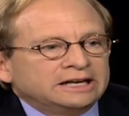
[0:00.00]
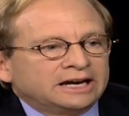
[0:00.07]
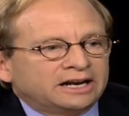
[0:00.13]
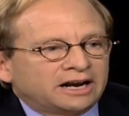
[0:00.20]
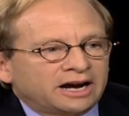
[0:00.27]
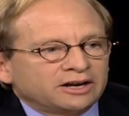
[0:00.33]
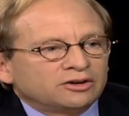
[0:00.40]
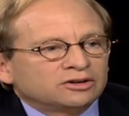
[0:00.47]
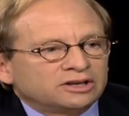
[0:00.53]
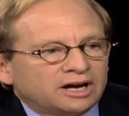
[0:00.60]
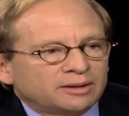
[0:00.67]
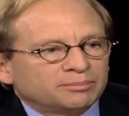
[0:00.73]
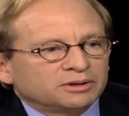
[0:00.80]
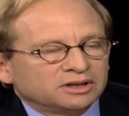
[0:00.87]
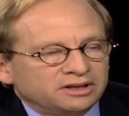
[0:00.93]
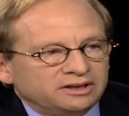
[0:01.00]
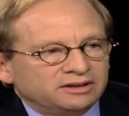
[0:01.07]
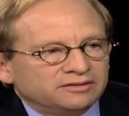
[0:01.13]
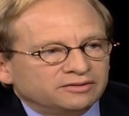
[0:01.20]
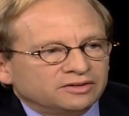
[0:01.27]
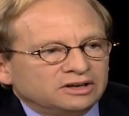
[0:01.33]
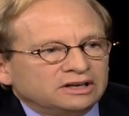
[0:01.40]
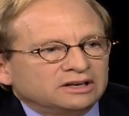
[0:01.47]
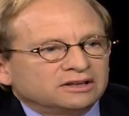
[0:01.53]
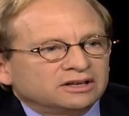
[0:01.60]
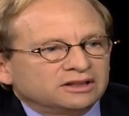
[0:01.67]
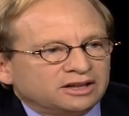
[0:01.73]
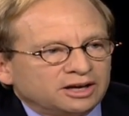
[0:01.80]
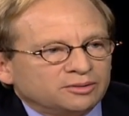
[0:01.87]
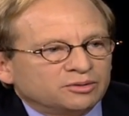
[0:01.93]
and I could not believe
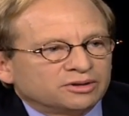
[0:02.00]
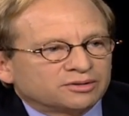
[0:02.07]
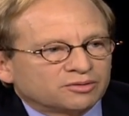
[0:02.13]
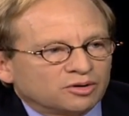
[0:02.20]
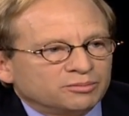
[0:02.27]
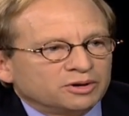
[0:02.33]
that they would throw